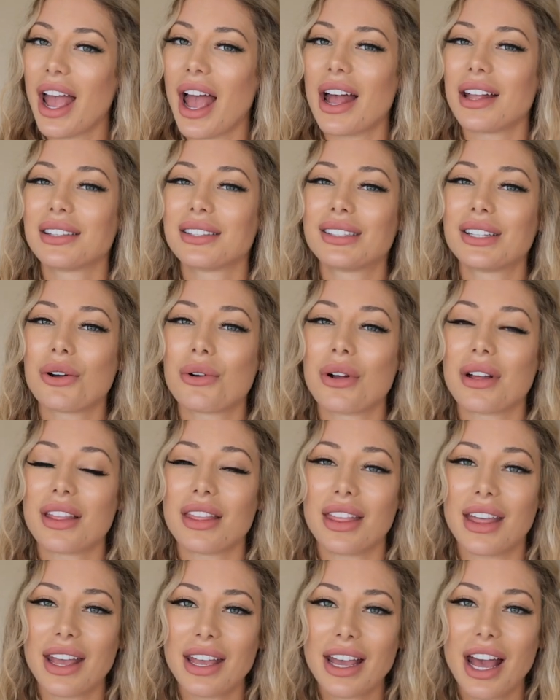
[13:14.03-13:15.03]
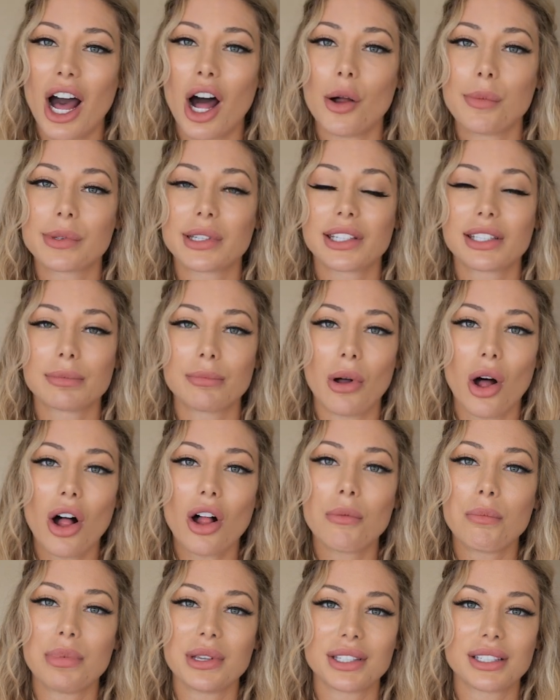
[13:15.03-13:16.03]
And so they help
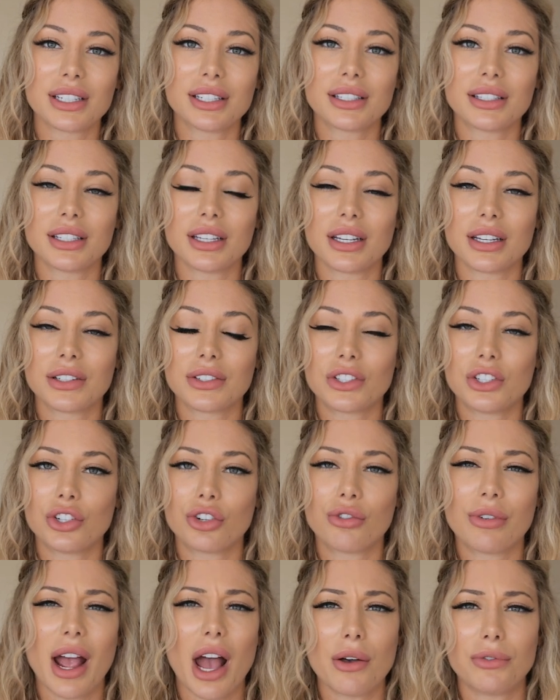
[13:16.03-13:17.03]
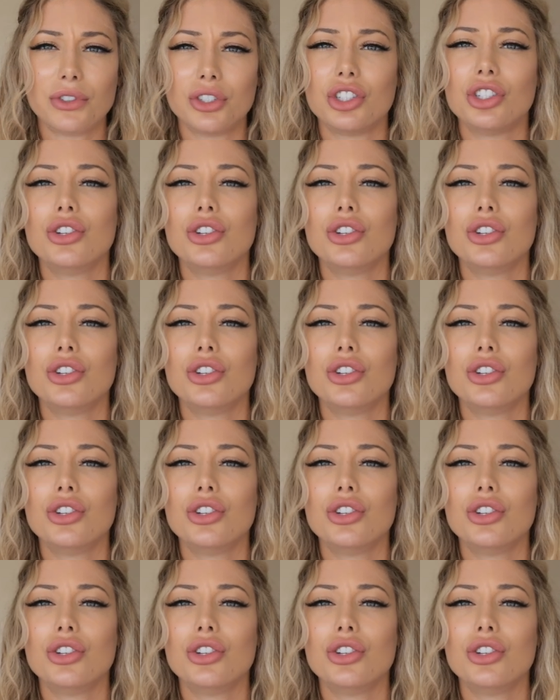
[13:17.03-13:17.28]
small businesses to craft